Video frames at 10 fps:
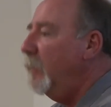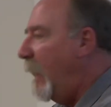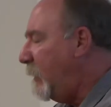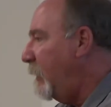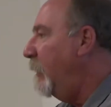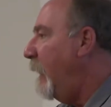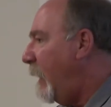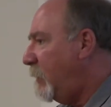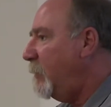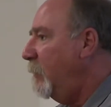That's
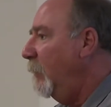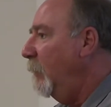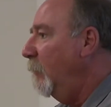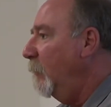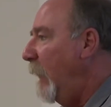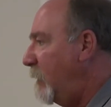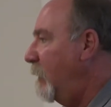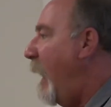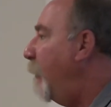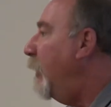
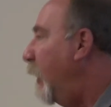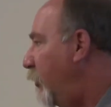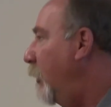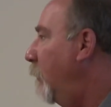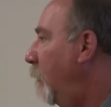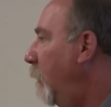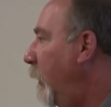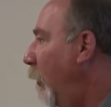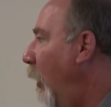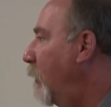ammunition
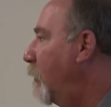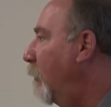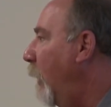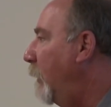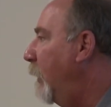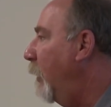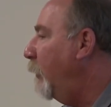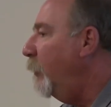in your arsenal right there.